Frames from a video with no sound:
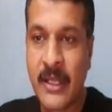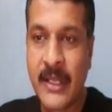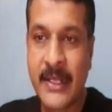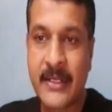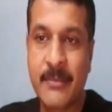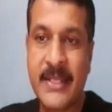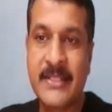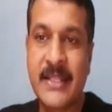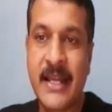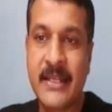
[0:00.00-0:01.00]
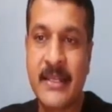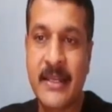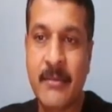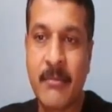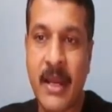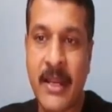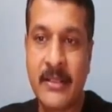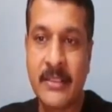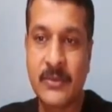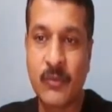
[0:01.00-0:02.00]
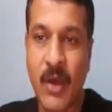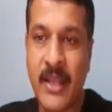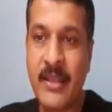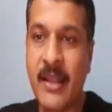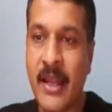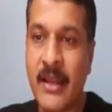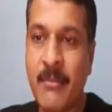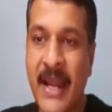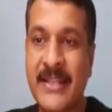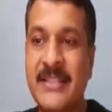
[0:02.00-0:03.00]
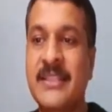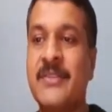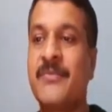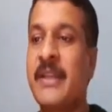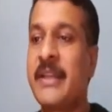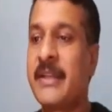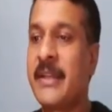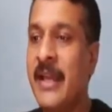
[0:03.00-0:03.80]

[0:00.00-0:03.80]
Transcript: It means that here minus 1 and minus infinity.